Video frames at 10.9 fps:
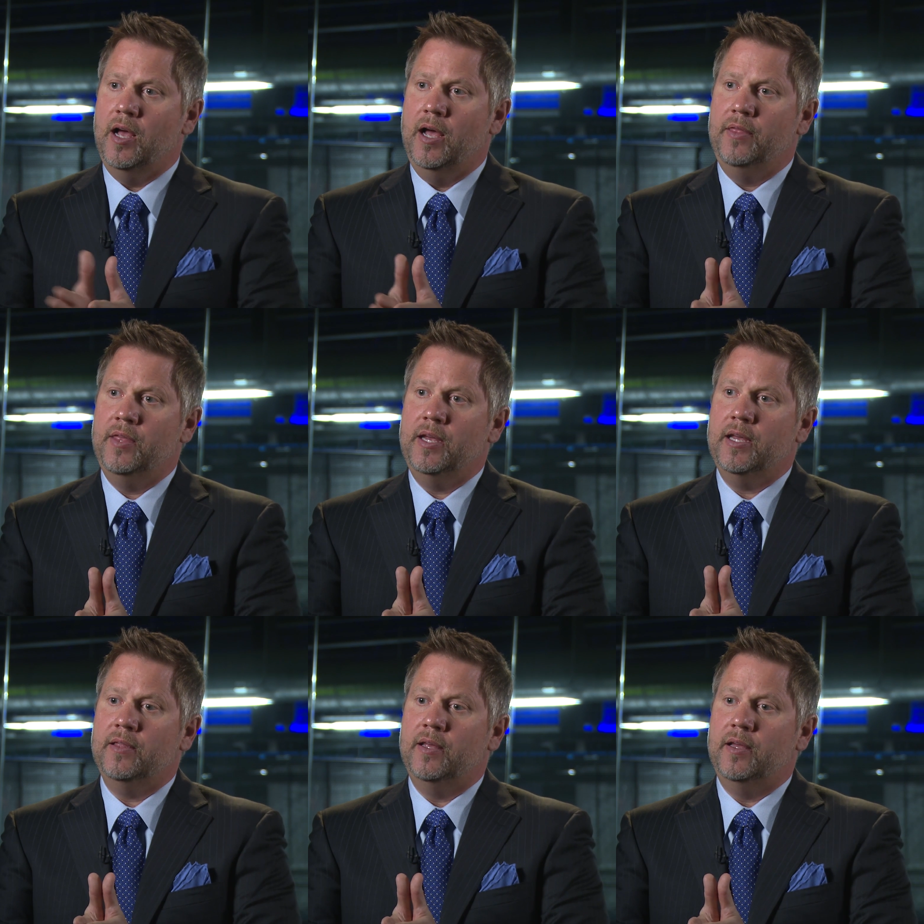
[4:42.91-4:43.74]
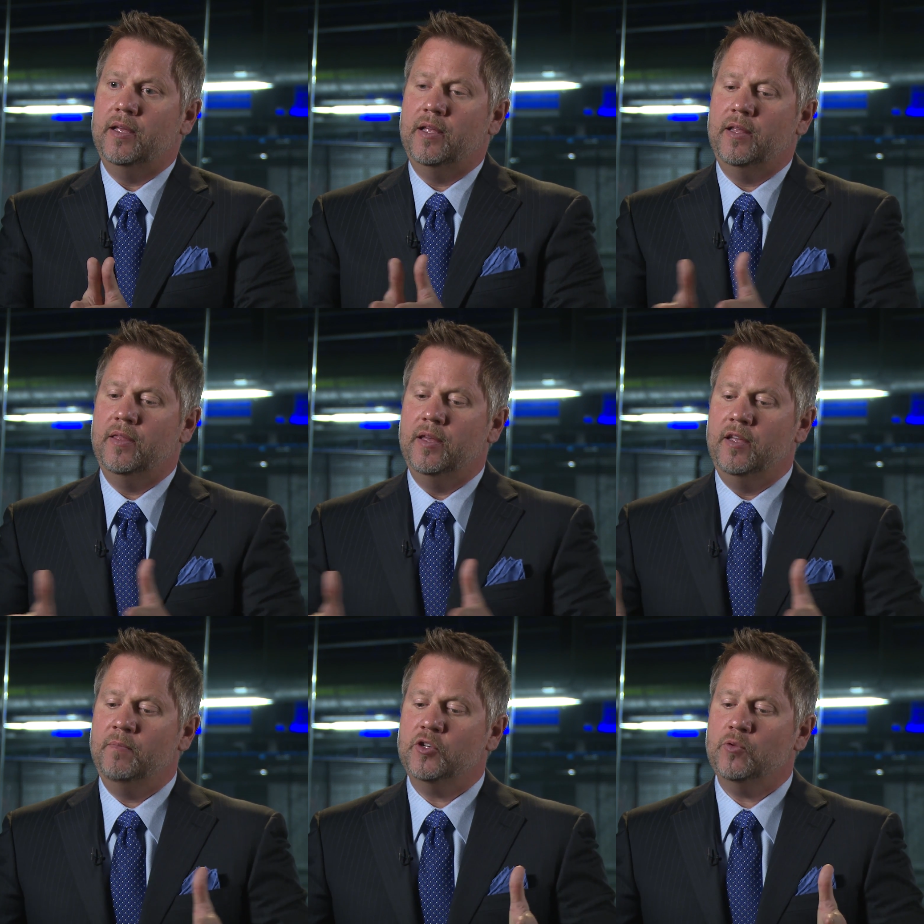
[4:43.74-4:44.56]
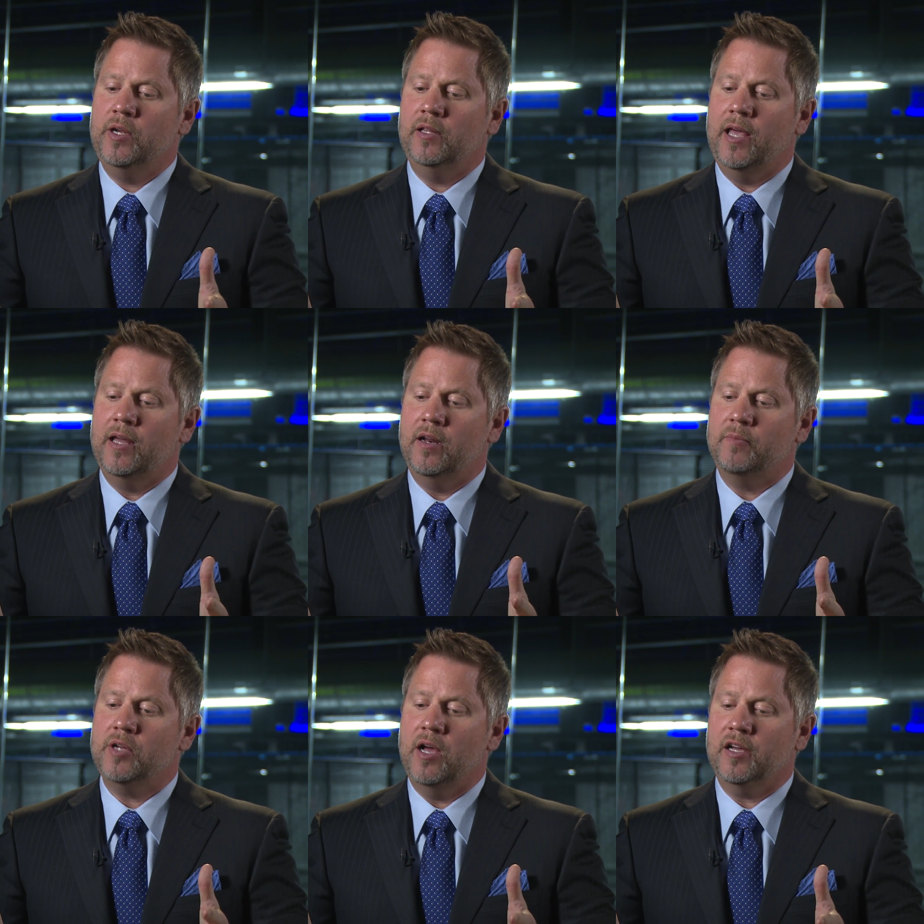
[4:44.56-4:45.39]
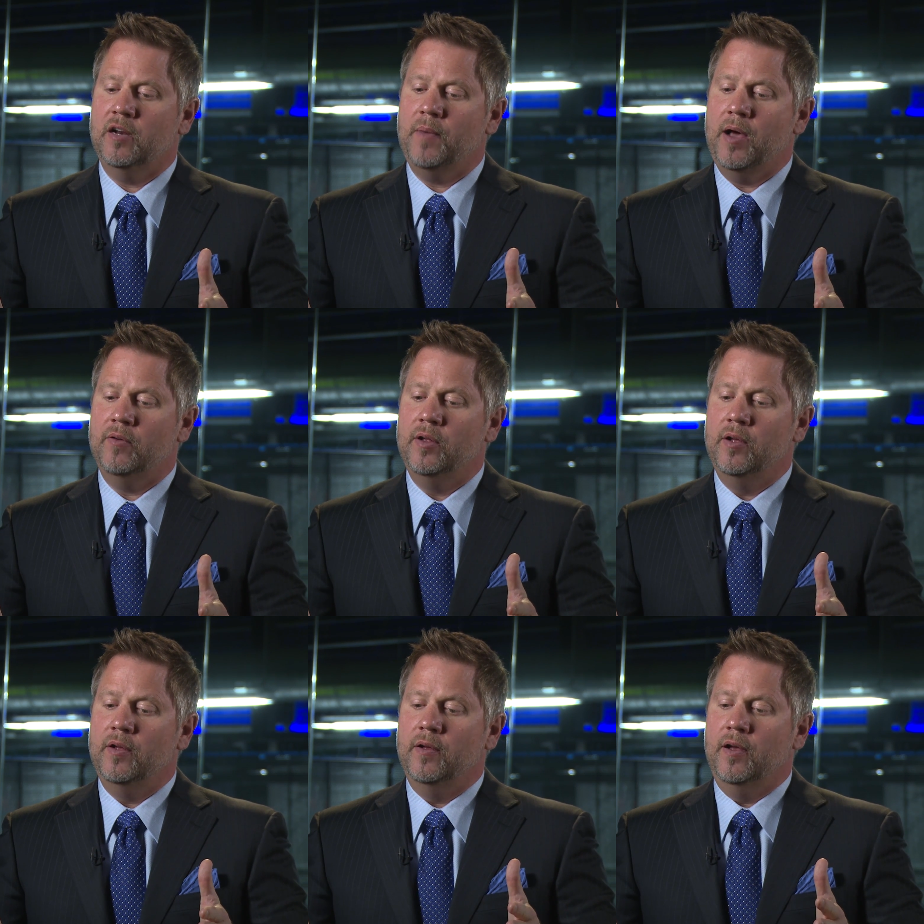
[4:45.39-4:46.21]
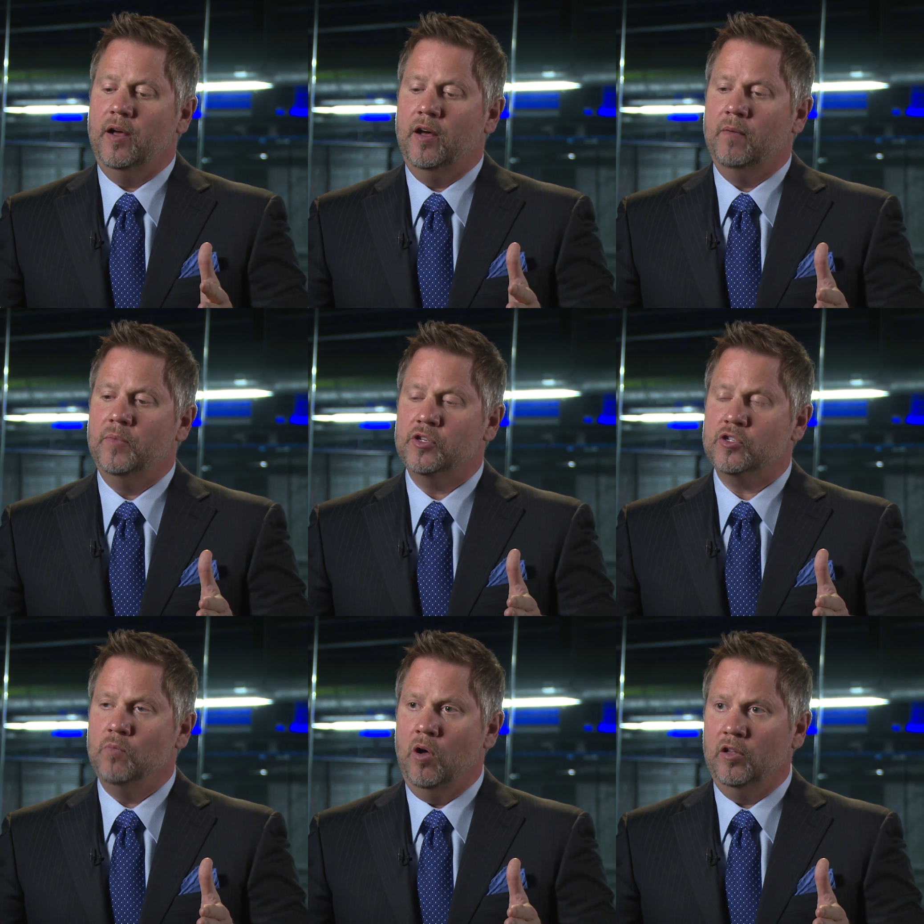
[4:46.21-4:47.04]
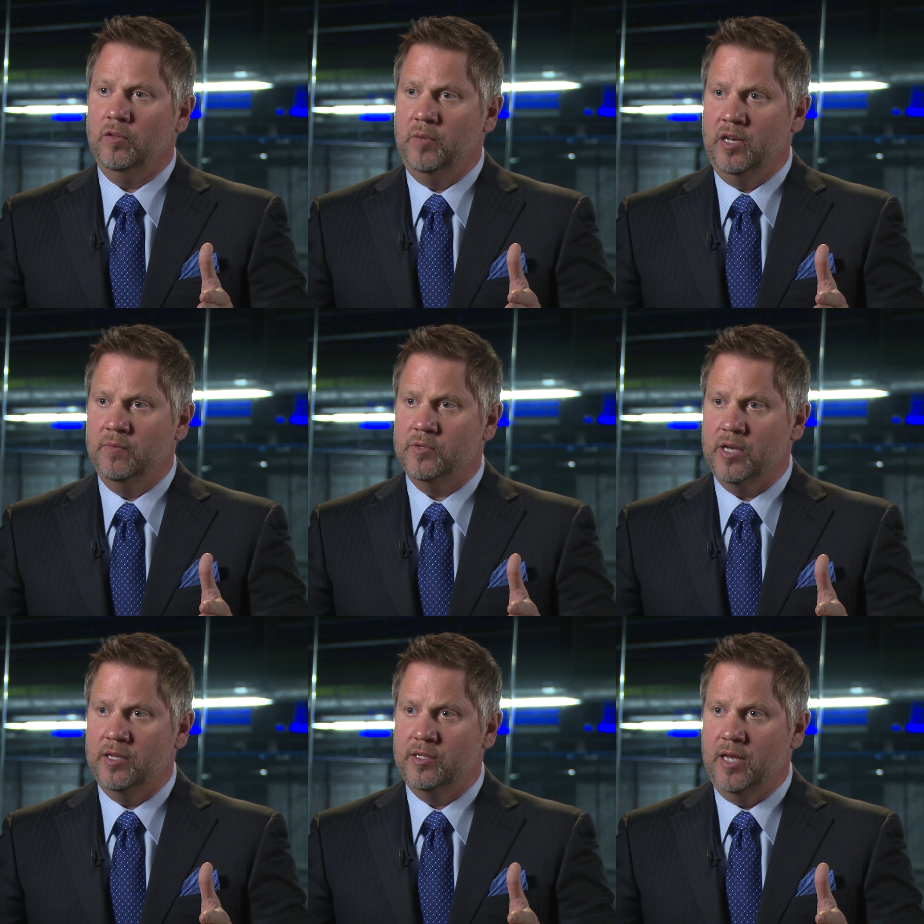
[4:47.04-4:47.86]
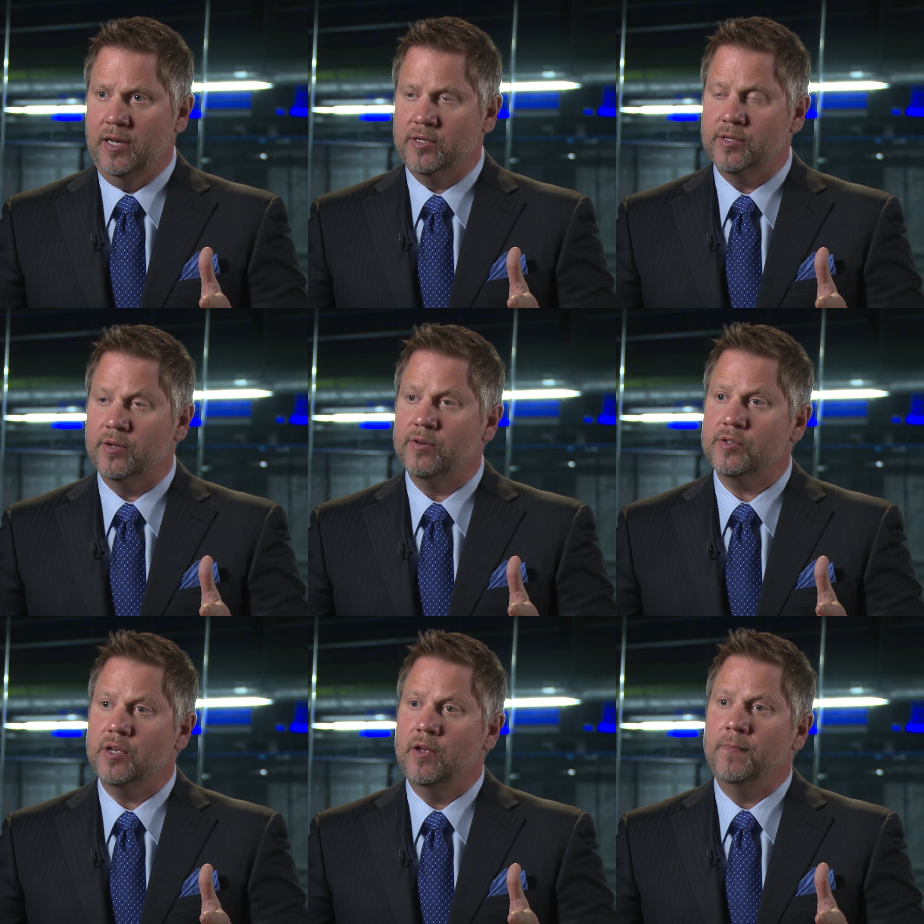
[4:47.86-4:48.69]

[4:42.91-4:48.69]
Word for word: I think in the, the in-between land, and I'm talking about um, the small to medium-sized data centers,